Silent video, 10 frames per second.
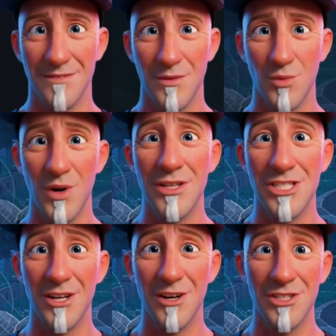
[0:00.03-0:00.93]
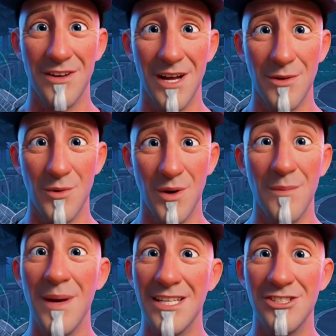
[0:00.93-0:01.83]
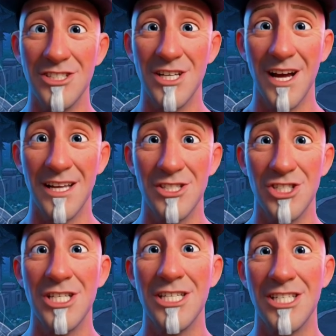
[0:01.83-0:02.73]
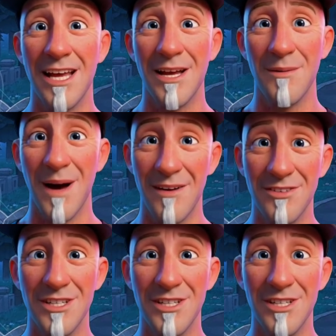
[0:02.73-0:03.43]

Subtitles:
One solo developer won Best Design at GDC and BAFTA